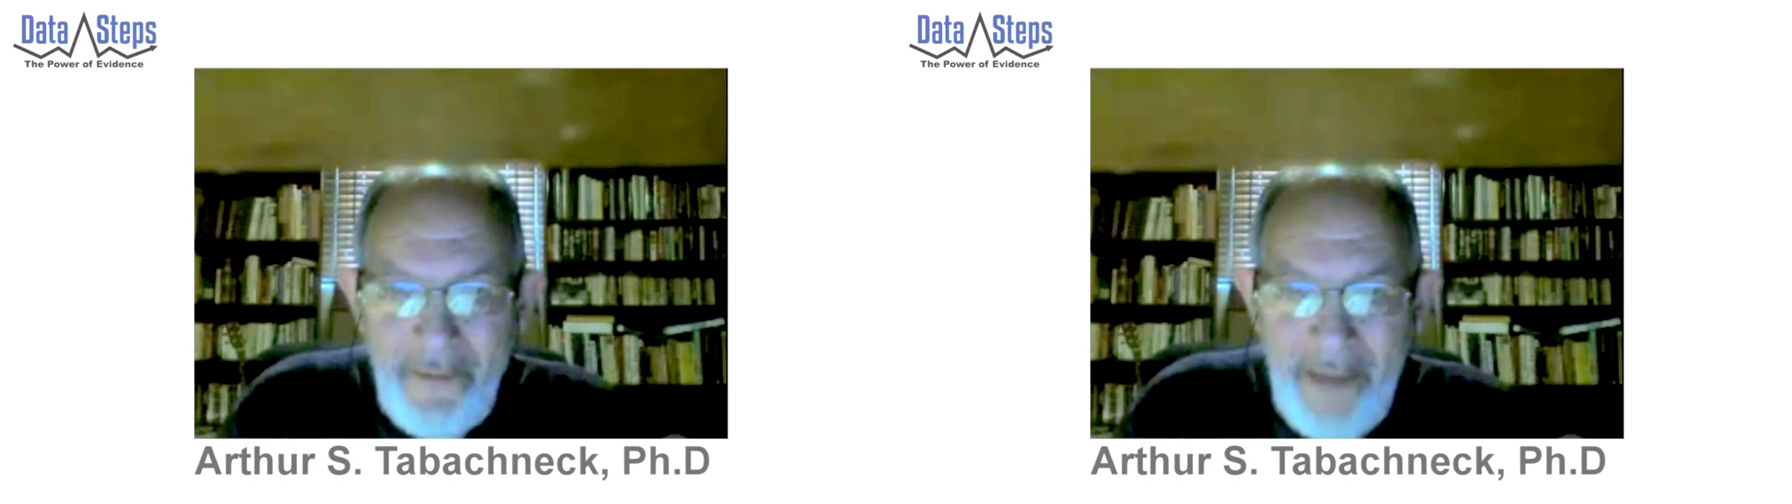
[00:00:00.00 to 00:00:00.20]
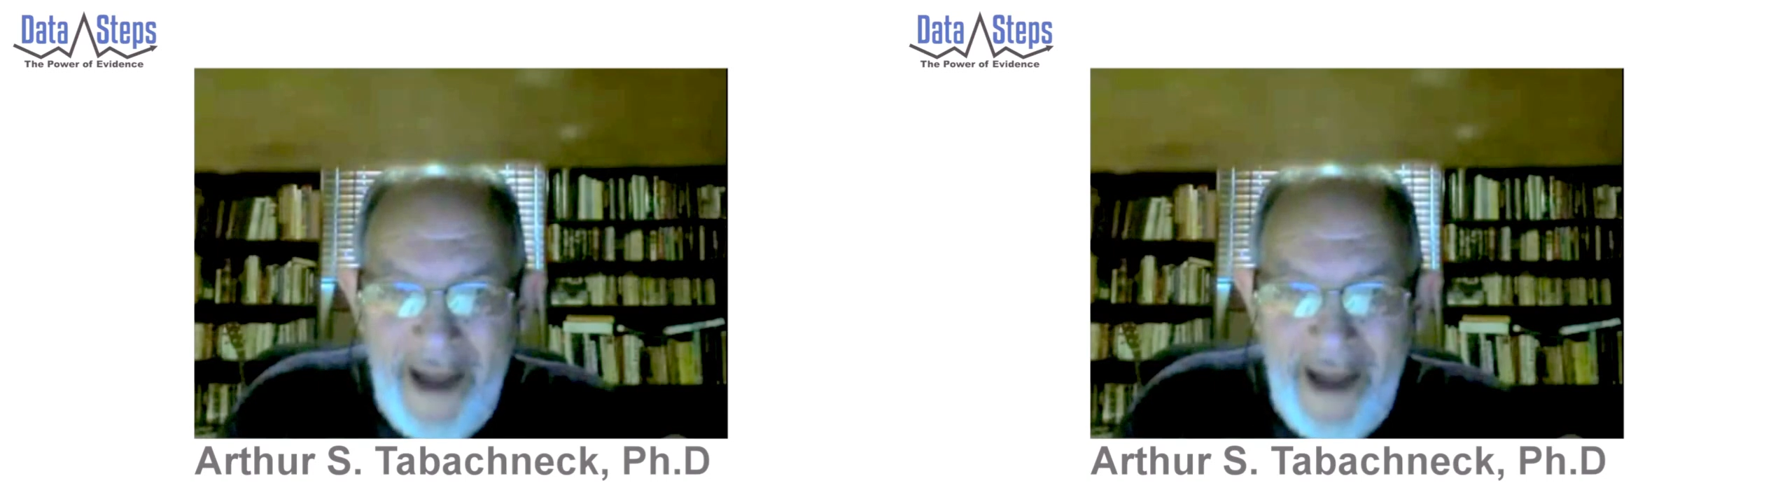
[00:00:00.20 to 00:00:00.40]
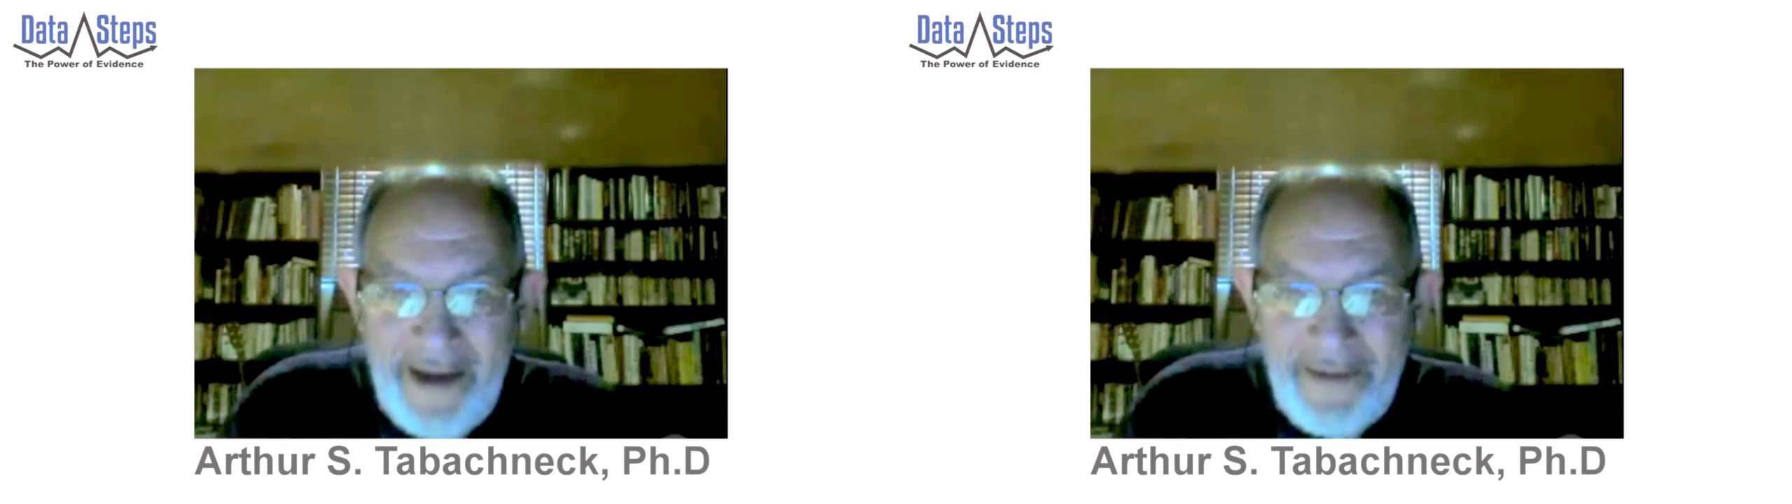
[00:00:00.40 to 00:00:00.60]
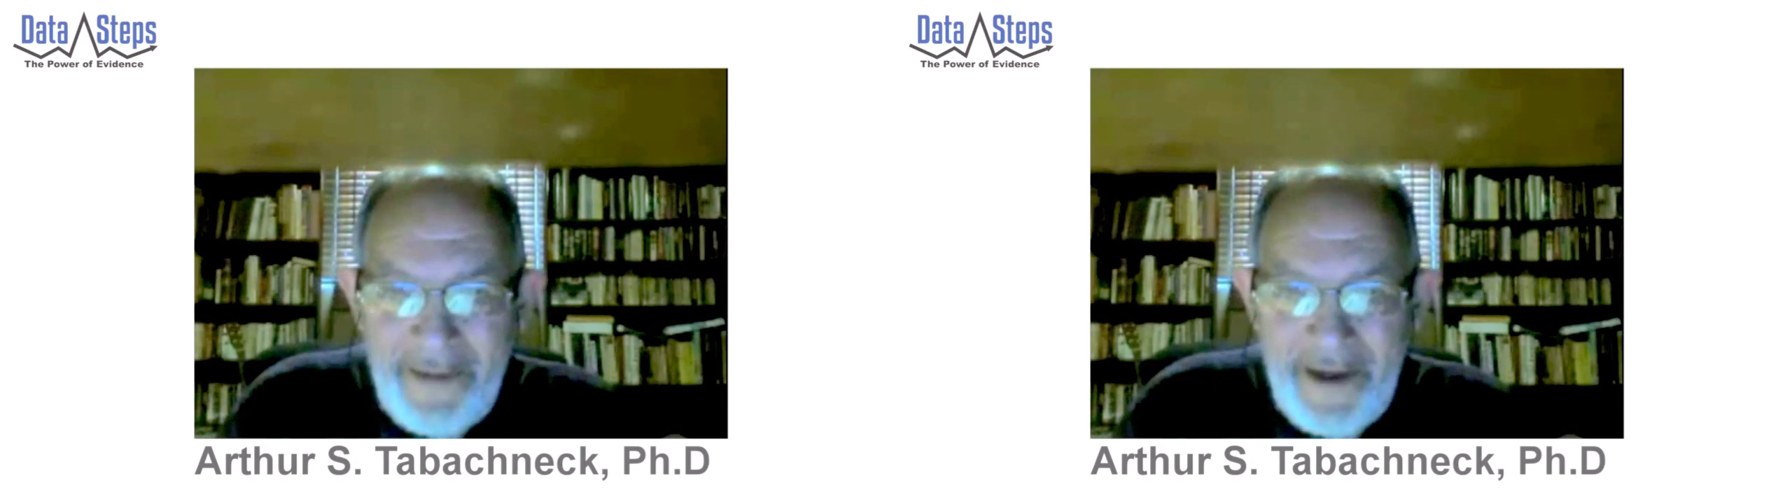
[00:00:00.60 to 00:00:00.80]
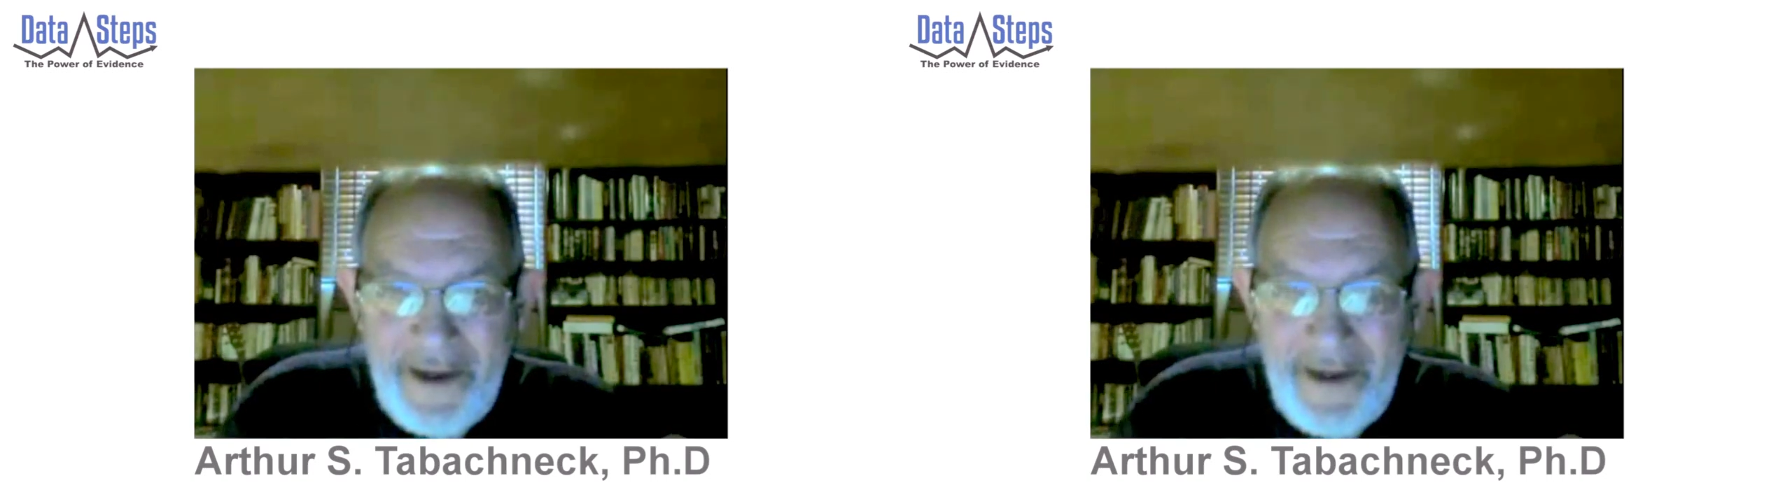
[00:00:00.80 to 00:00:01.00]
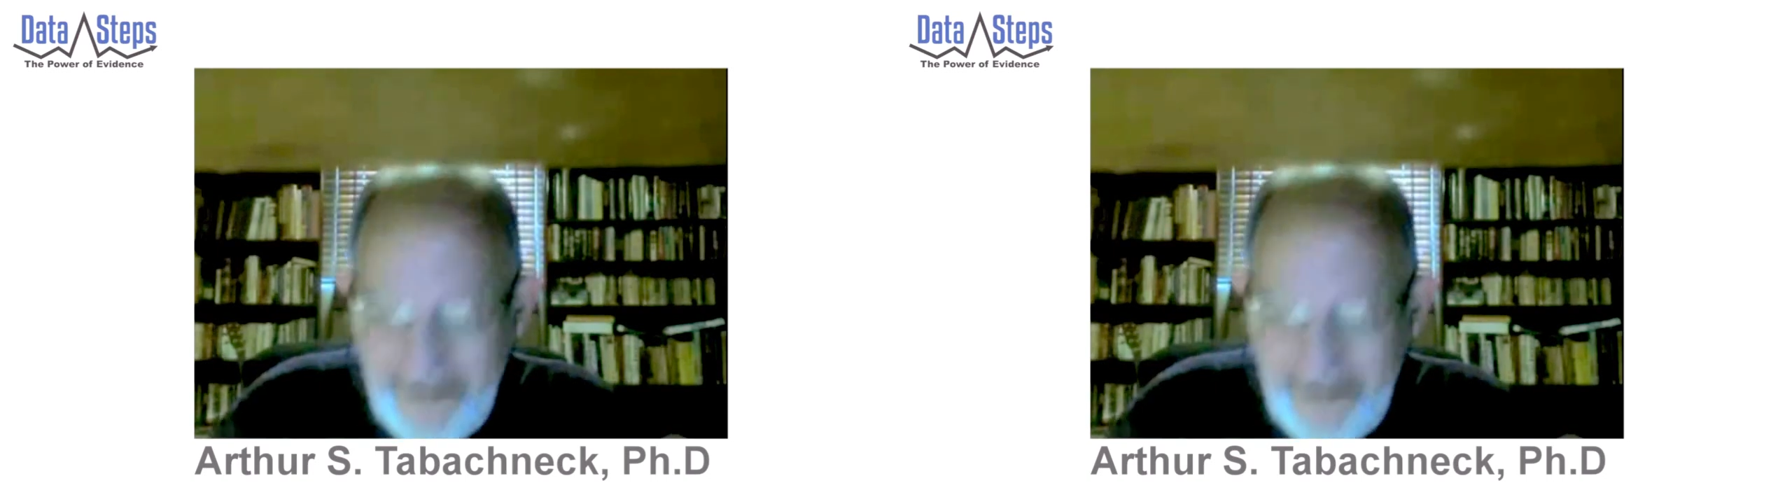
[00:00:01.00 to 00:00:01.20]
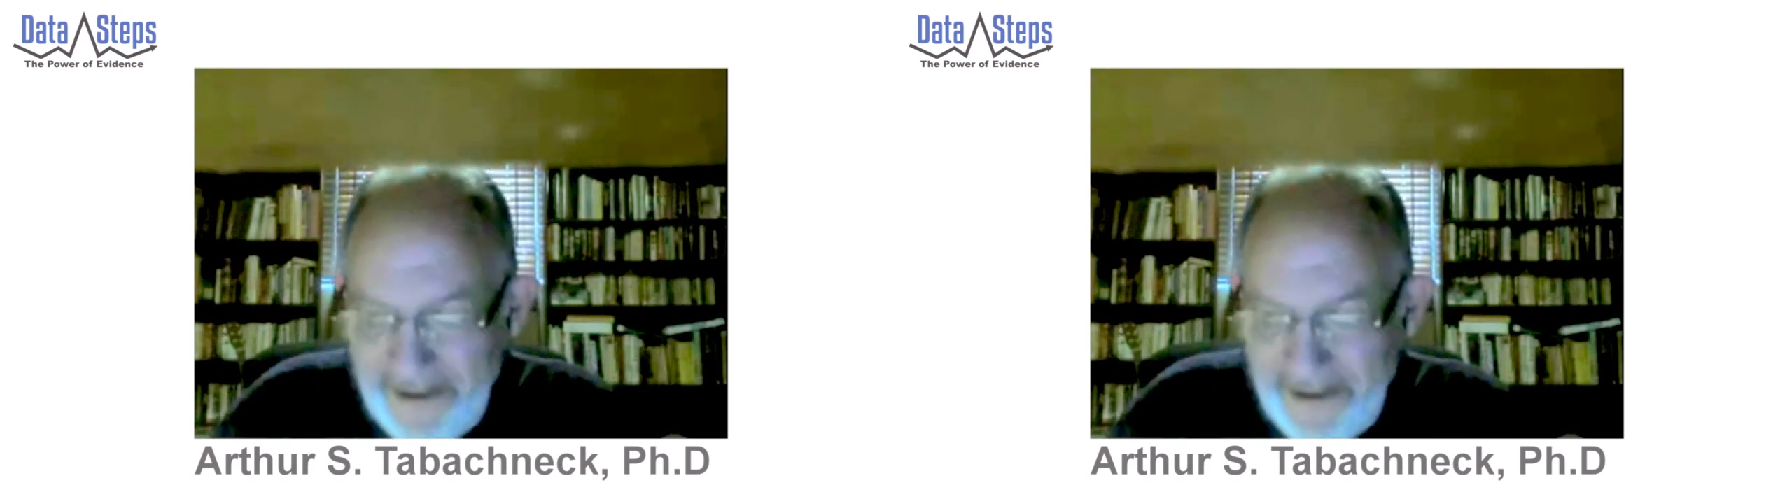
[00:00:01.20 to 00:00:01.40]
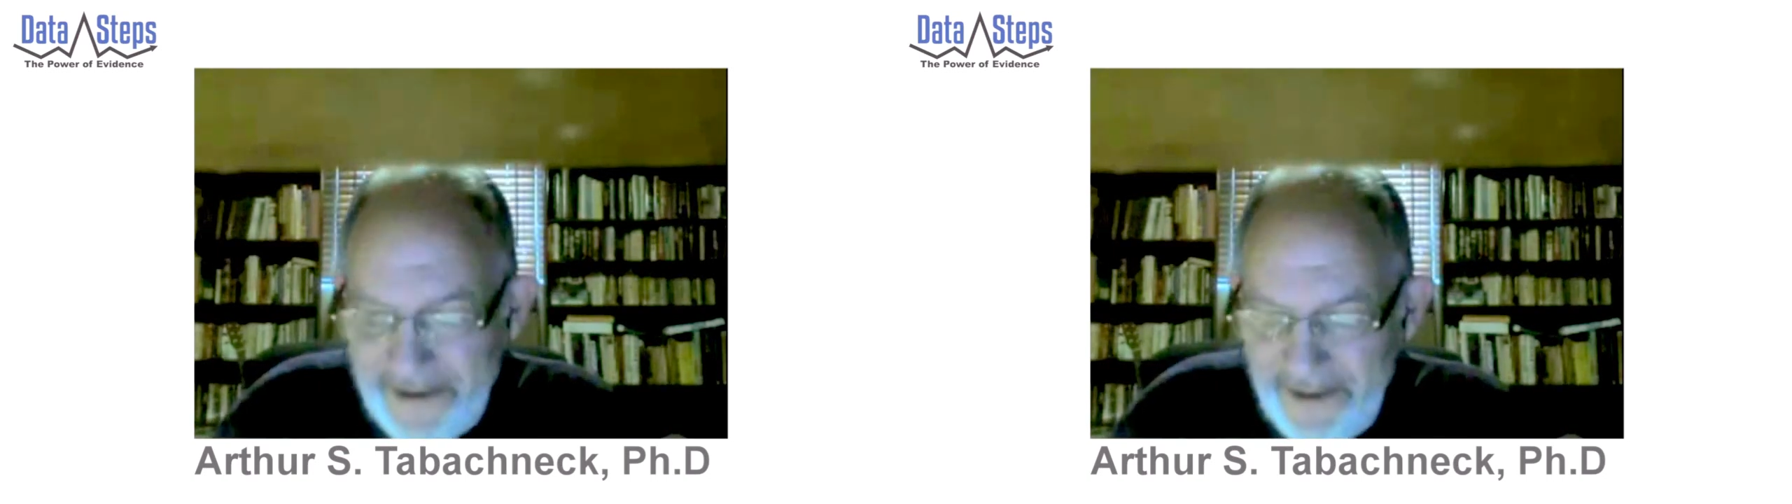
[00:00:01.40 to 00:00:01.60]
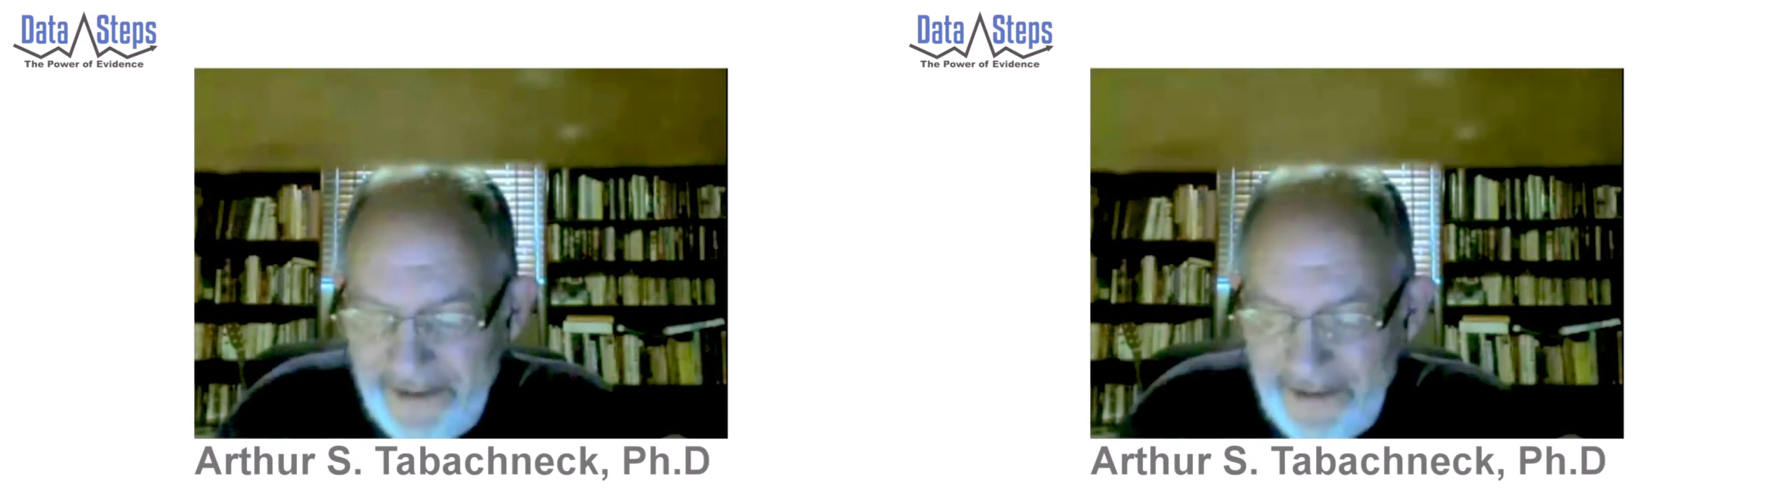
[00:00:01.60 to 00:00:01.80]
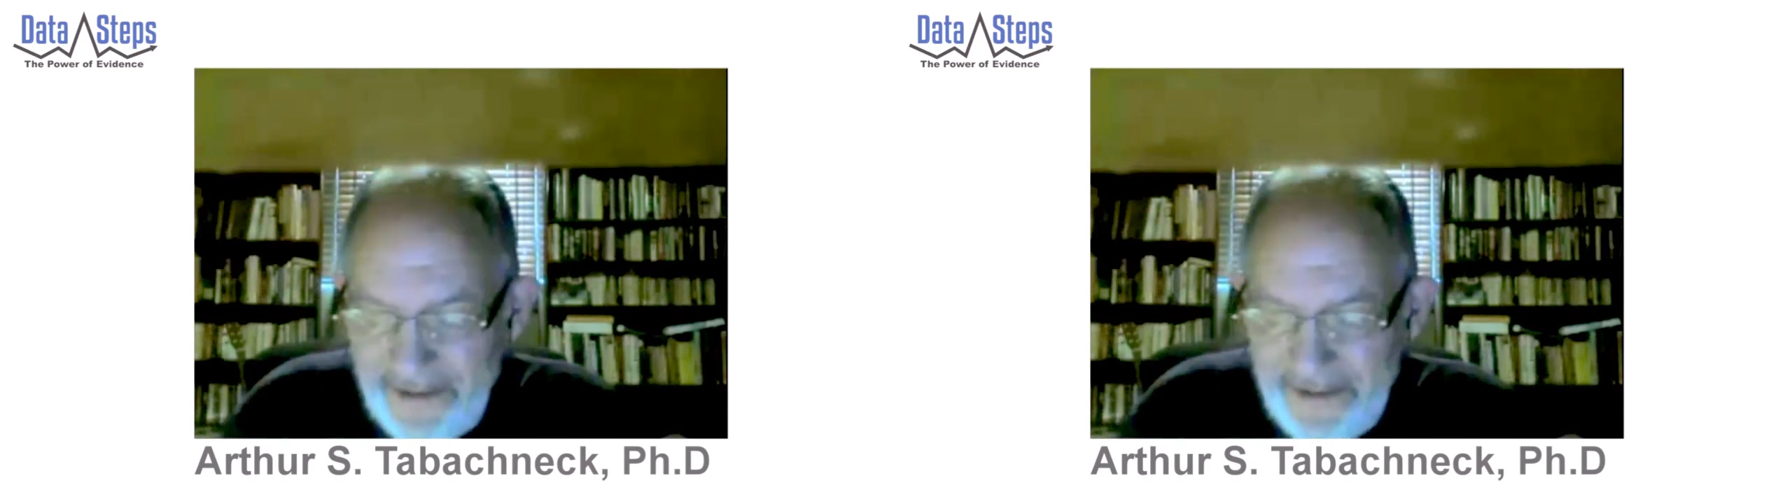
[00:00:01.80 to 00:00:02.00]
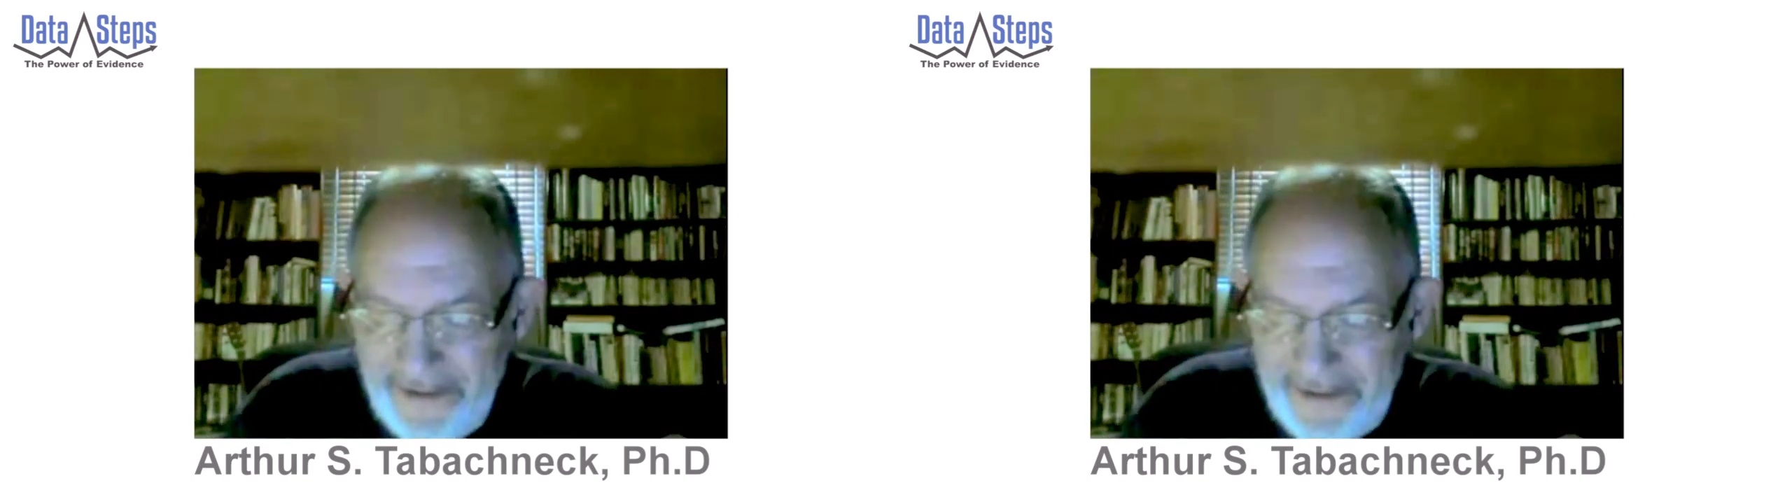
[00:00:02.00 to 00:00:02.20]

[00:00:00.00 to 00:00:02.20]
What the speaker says: going back in the beginning, like I said,